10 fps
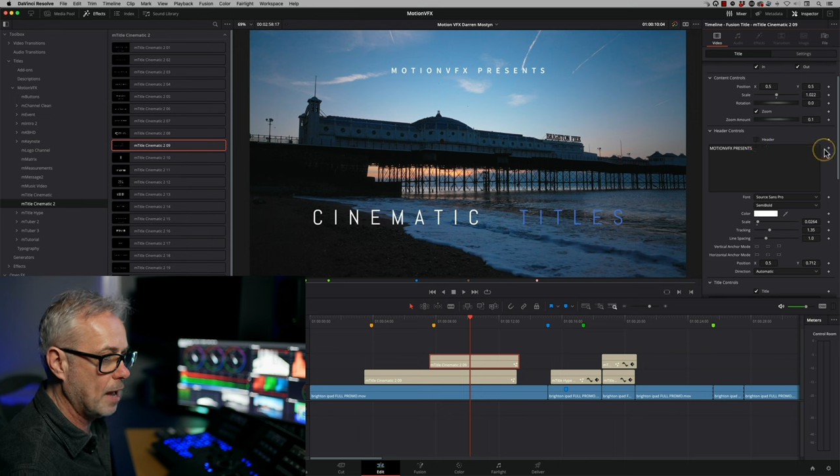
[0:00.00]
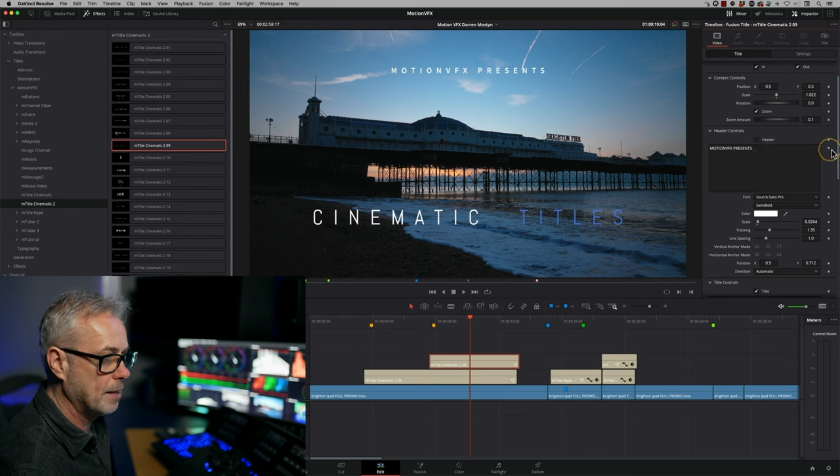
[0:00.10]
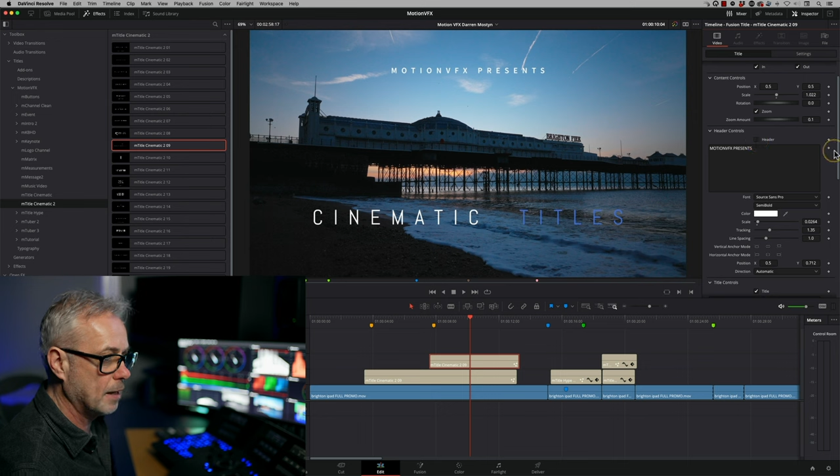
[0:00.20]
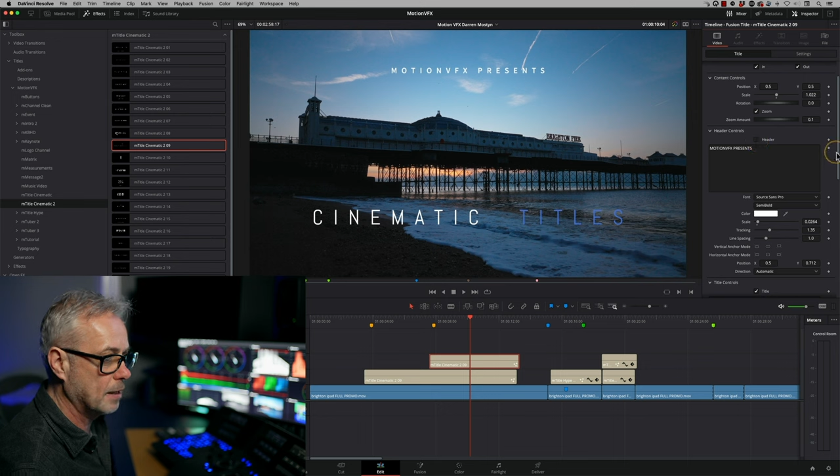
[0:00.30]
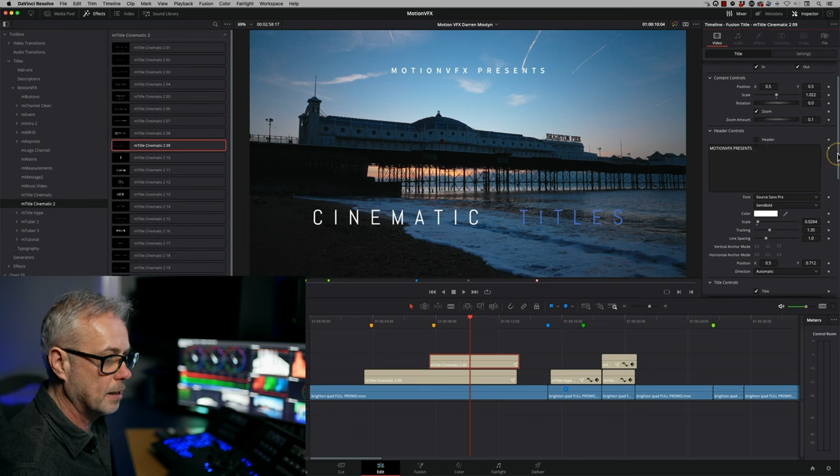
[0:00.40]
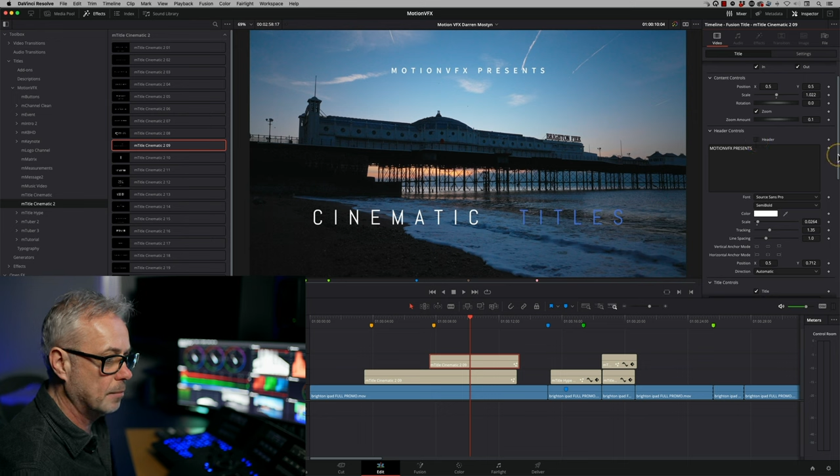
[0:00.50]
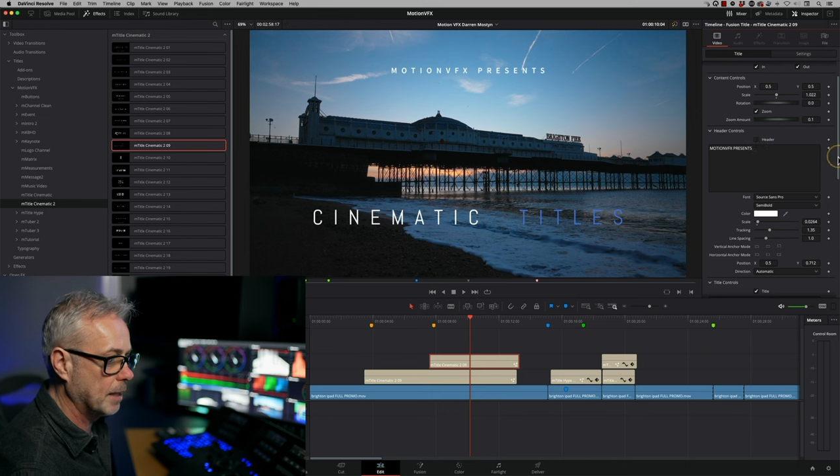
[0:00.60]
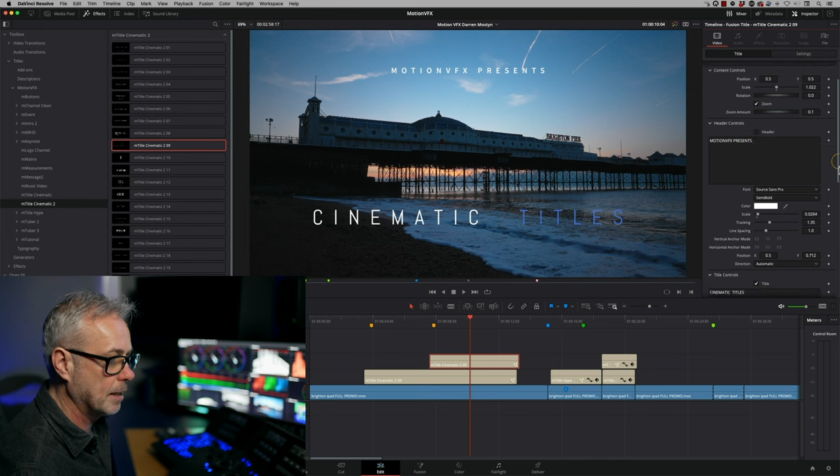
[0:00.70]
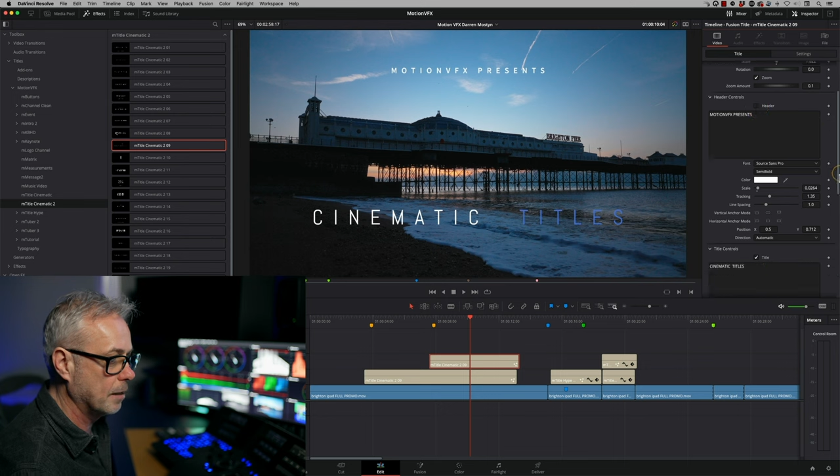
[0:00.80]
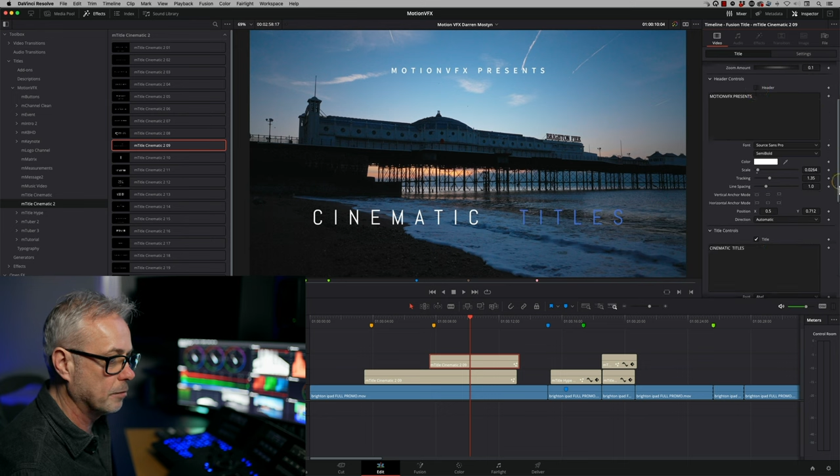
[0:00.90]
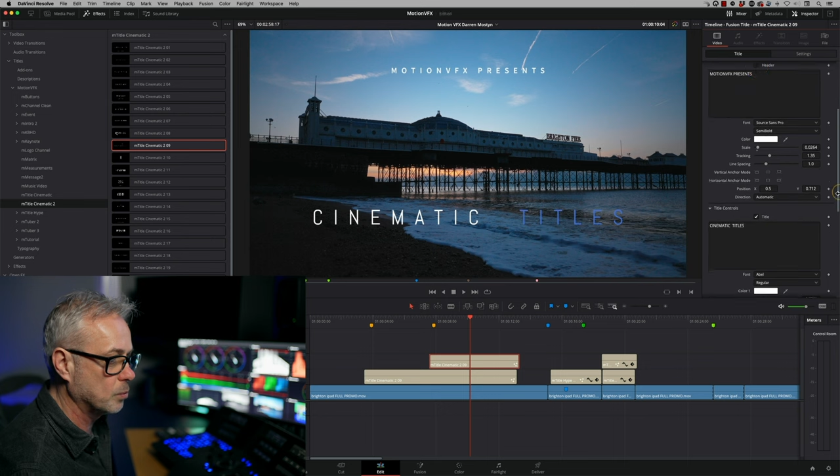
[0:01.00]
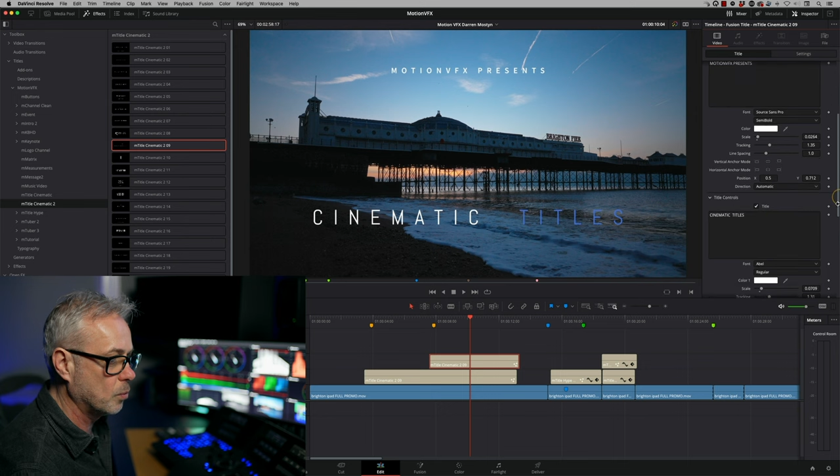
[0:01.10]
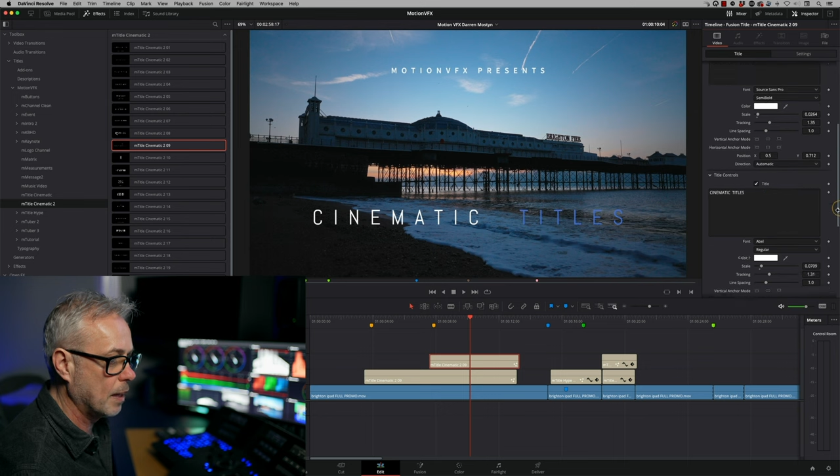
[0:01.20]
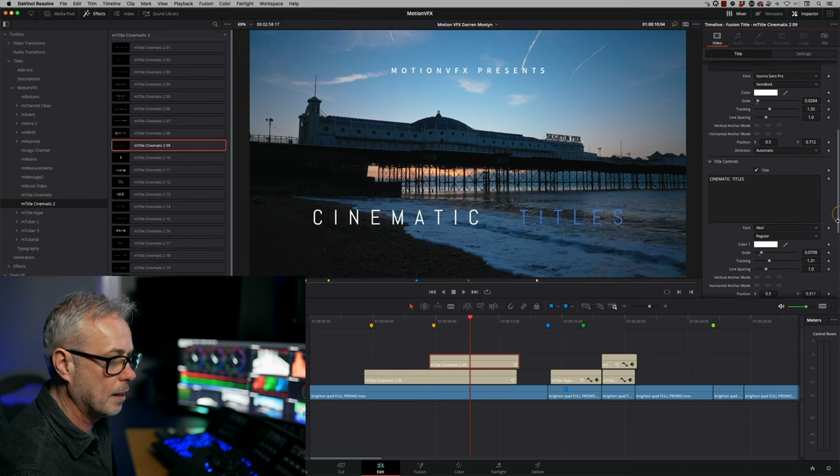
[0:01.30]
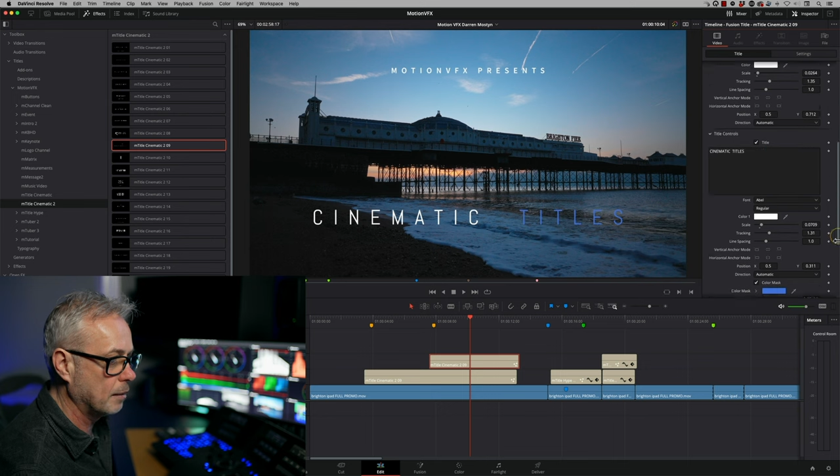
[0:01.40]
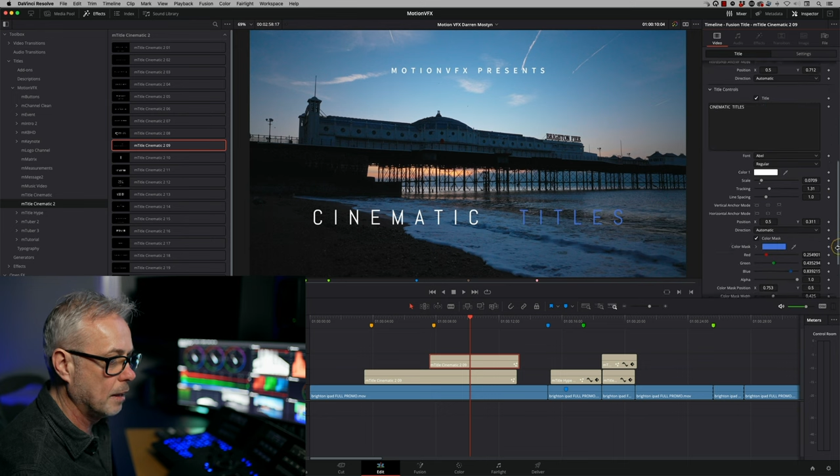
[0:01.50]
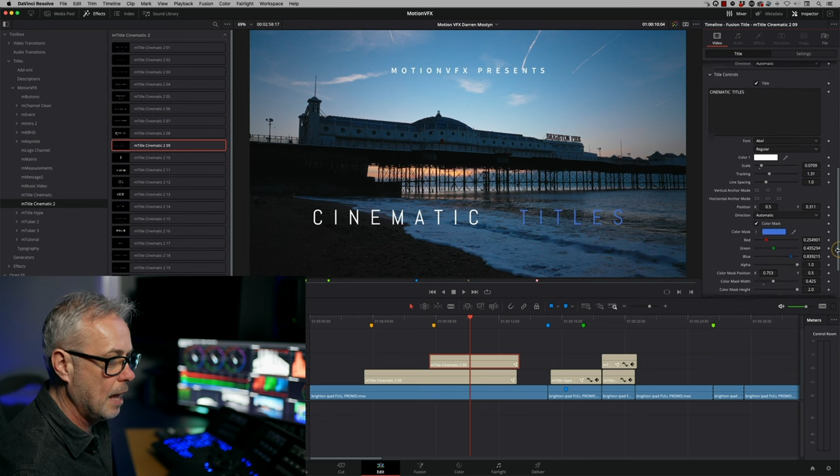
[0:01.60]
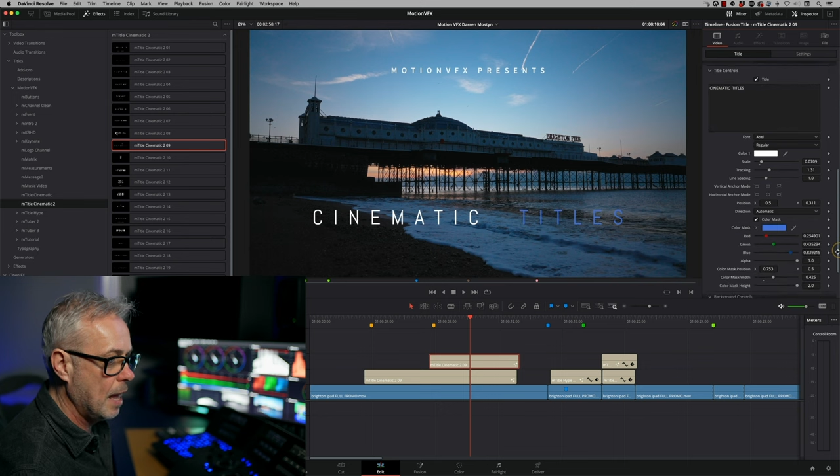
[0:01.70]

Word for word: And then I can come down here as well